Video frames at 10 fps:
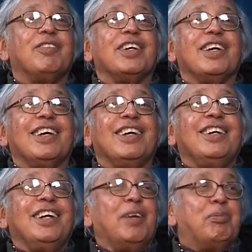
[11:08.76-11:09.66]
a
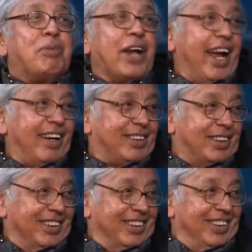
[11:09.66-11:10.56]

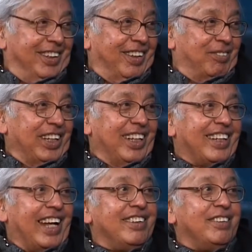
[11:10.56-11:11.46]
Brecht being
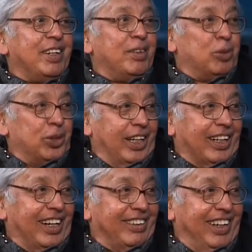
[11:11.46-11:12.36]
done in
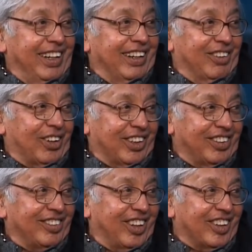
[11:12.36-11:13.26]
Bundelkhandi,
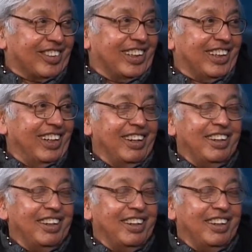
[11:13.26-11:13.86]
Caucasian Chalk Circle.